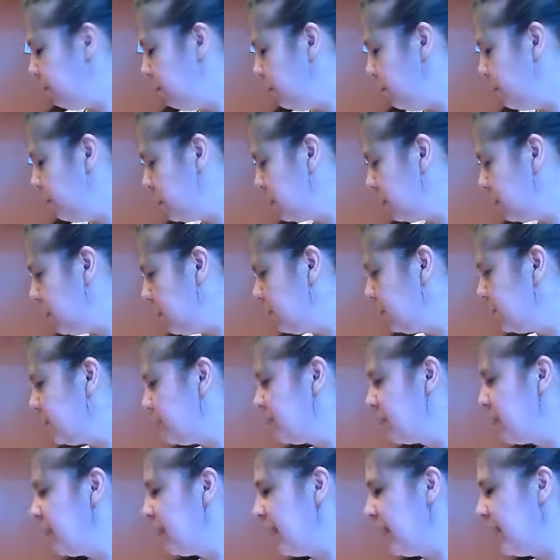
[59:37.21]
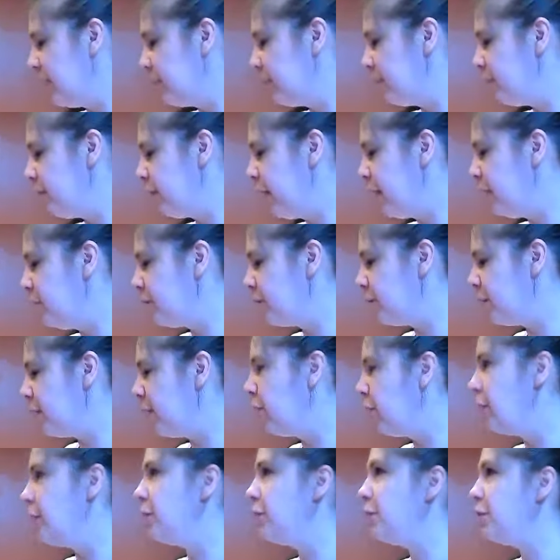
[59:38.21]
move as slow as you'd like, but find your way
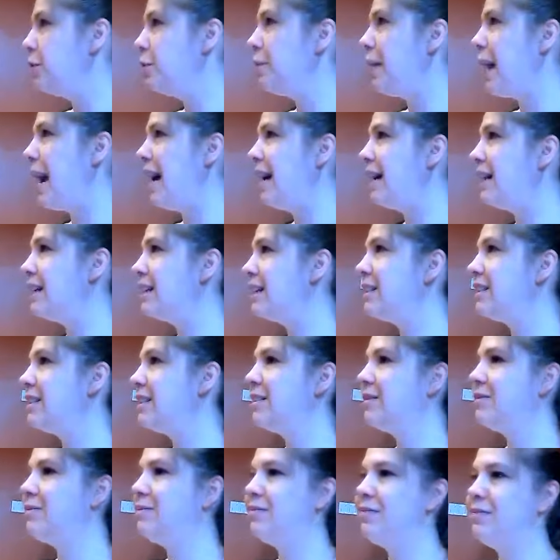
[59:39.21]
onto your backs.